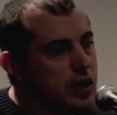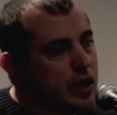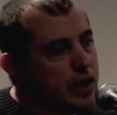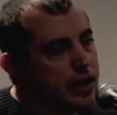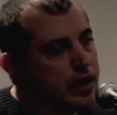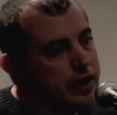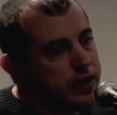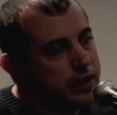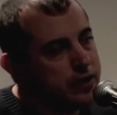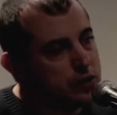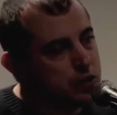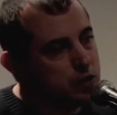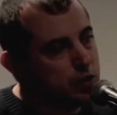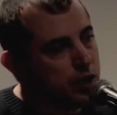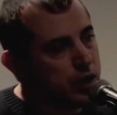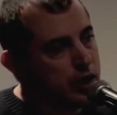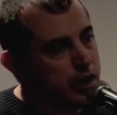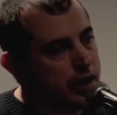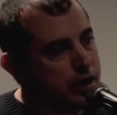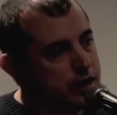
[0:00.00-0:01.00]
And here's
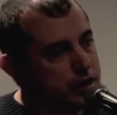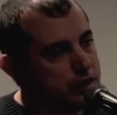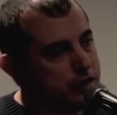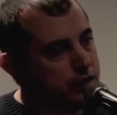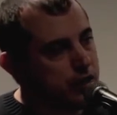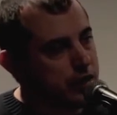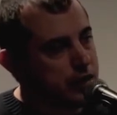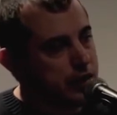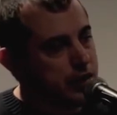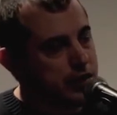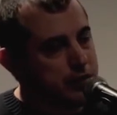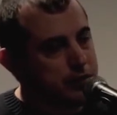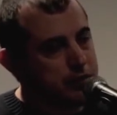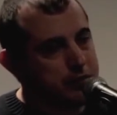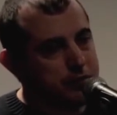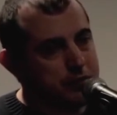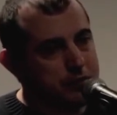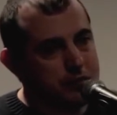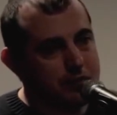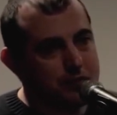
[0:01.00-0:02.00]
where it gets funky.
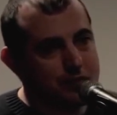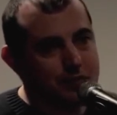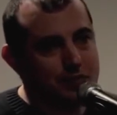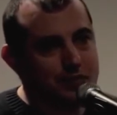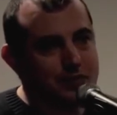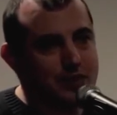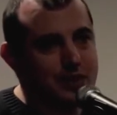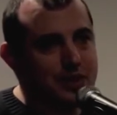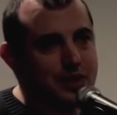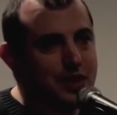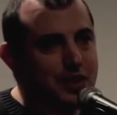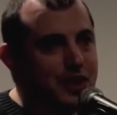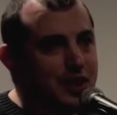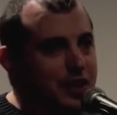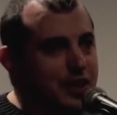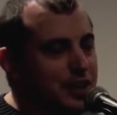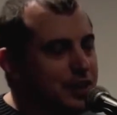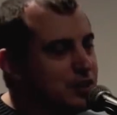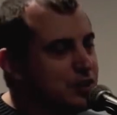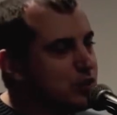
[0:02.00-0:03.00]

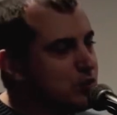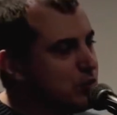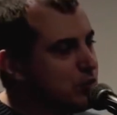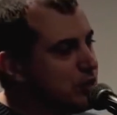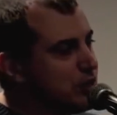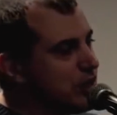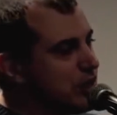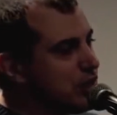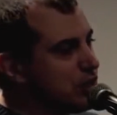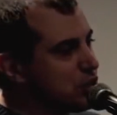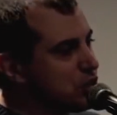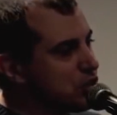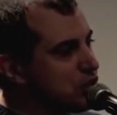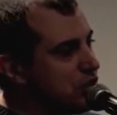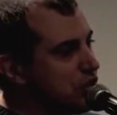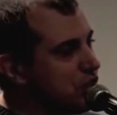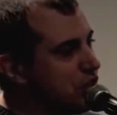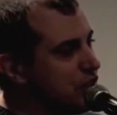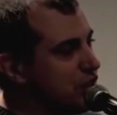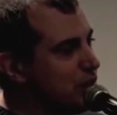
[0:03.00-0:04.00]
Because the really
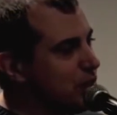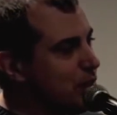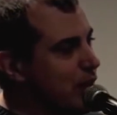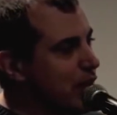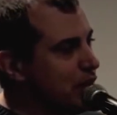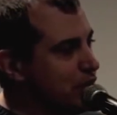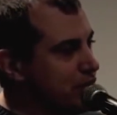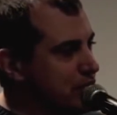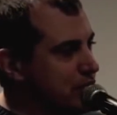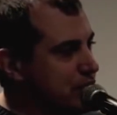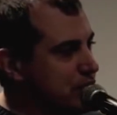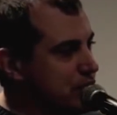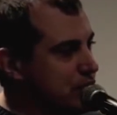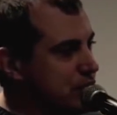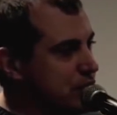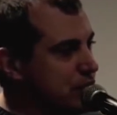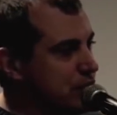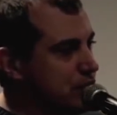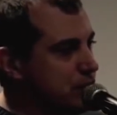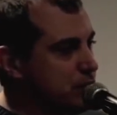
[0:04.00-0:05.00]
interesting thing about this
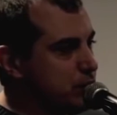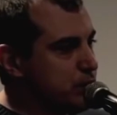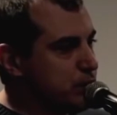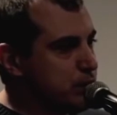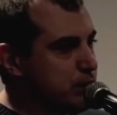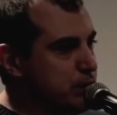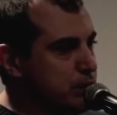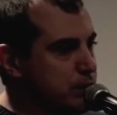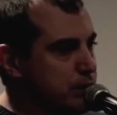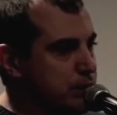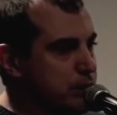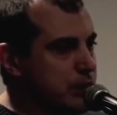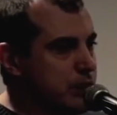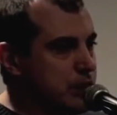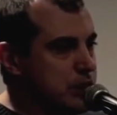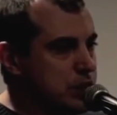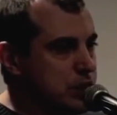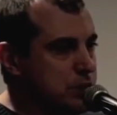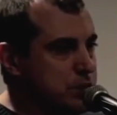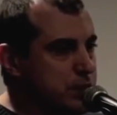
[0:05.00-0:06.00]
is that
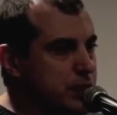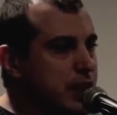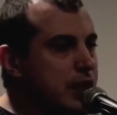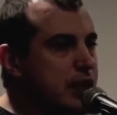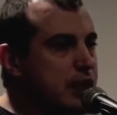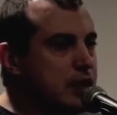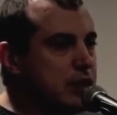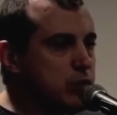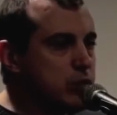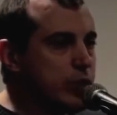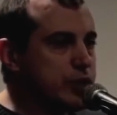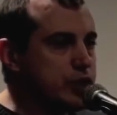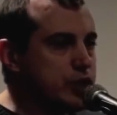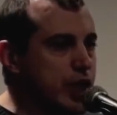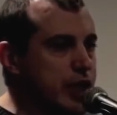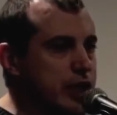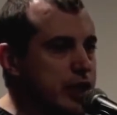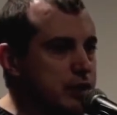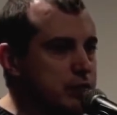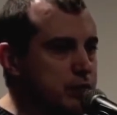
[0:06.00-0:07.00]
the speed at which
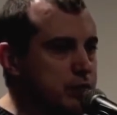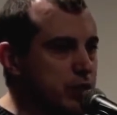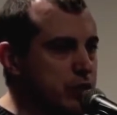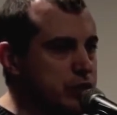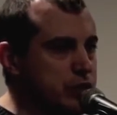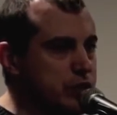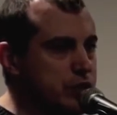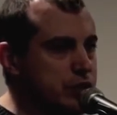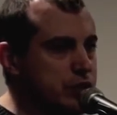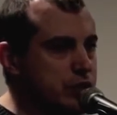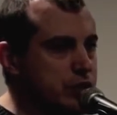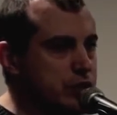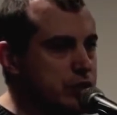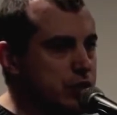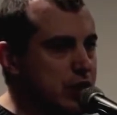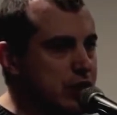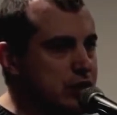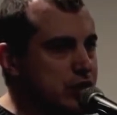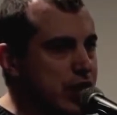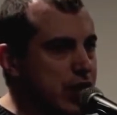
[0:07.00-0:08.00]
I can process these
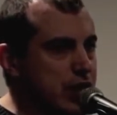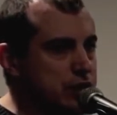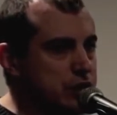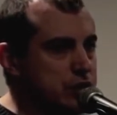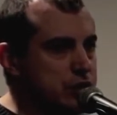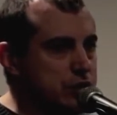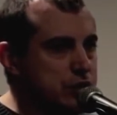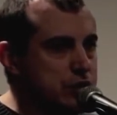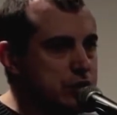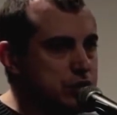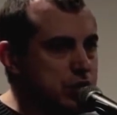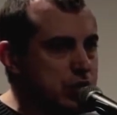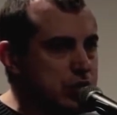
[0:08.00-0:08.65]
transactions